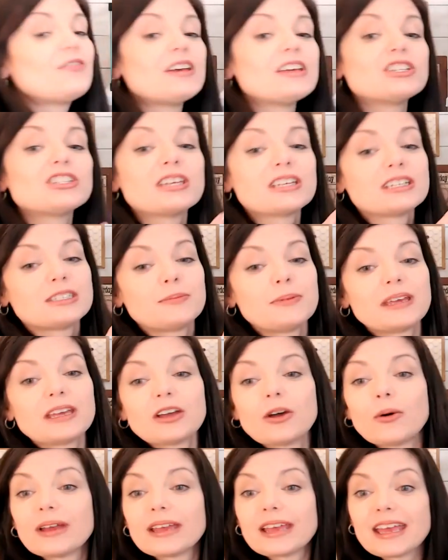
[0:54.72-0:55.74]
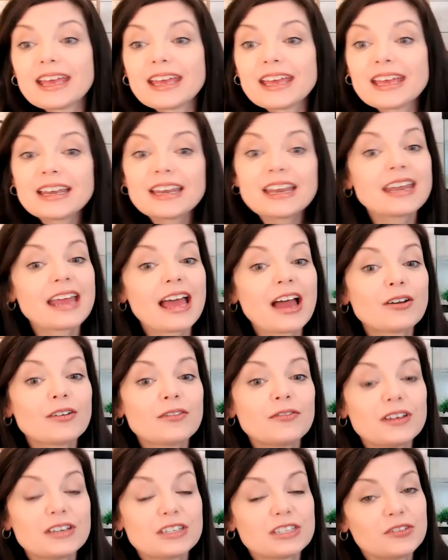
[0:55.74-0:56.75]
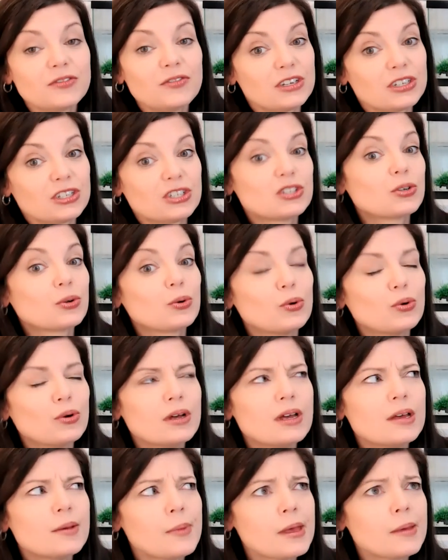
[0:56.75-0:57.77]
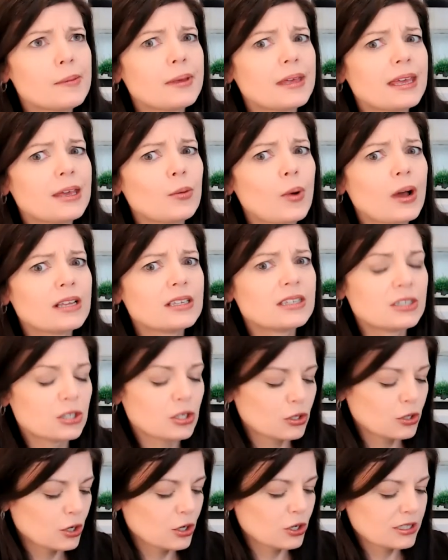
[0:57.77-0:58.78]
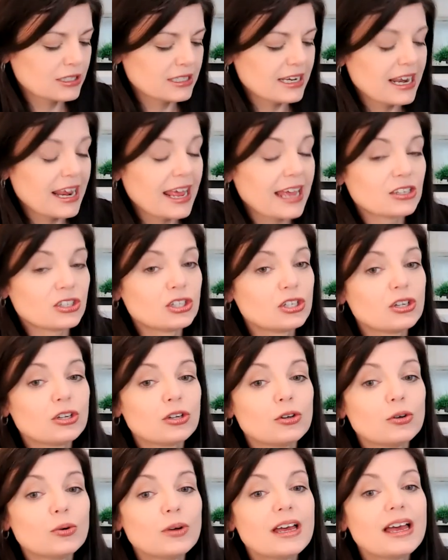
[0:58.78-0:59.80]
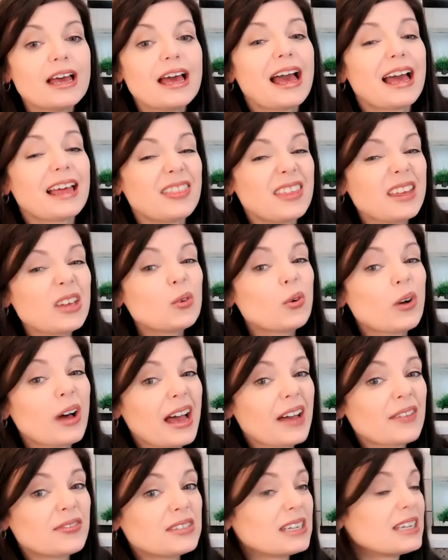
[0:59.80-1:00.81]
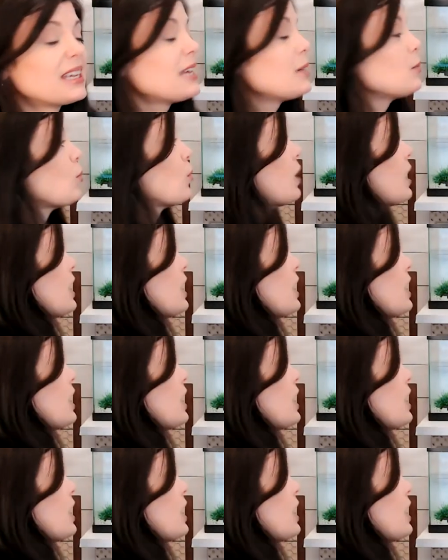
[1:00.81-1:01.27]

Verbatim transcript: the fish has been going in and out of his fish school. Maybe he wants to learn today, too. I think we'll have to keep